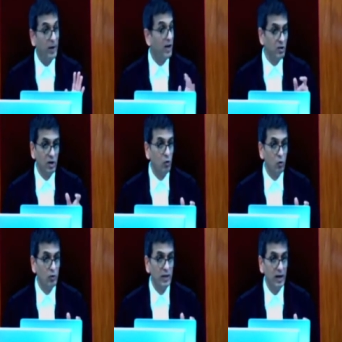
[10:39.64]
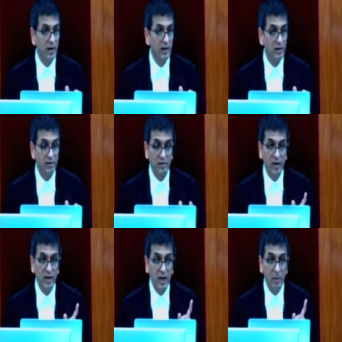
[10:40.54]
marginal note to the articles.
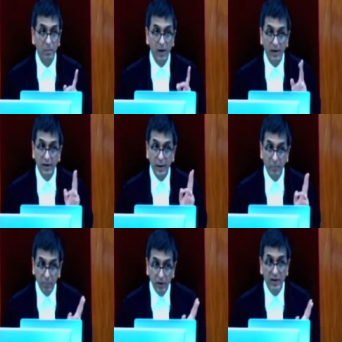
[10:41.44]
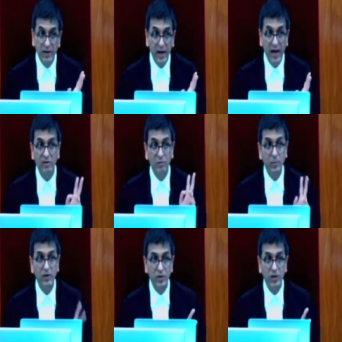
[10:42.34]
But temporary and
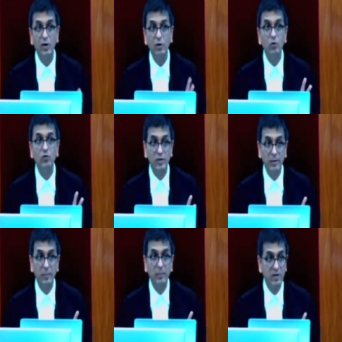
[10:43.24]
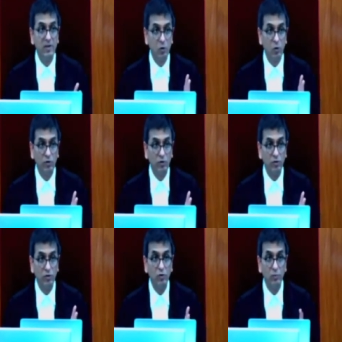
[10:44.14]
special are used in the marginal
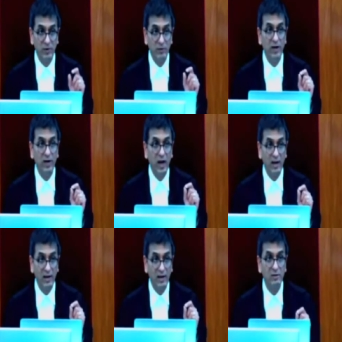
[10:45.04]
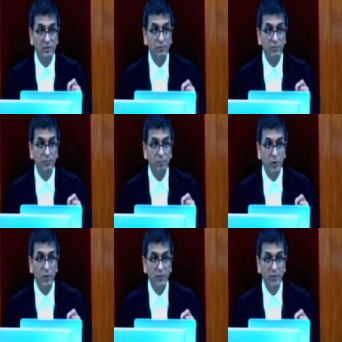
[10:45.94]
notes to specific articles of part
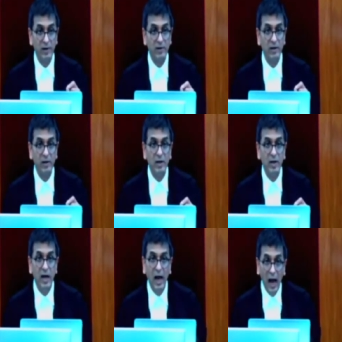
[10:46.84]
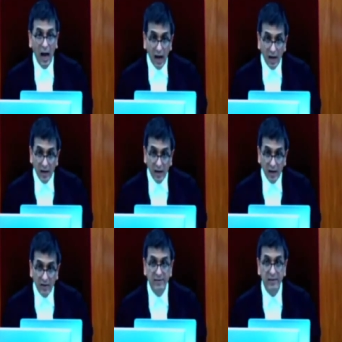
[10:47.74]
21. And
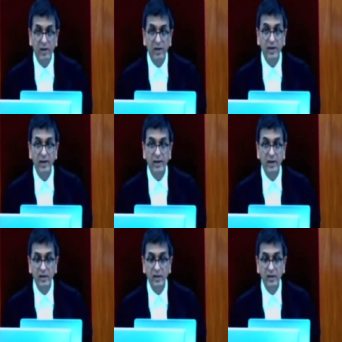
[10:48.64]
370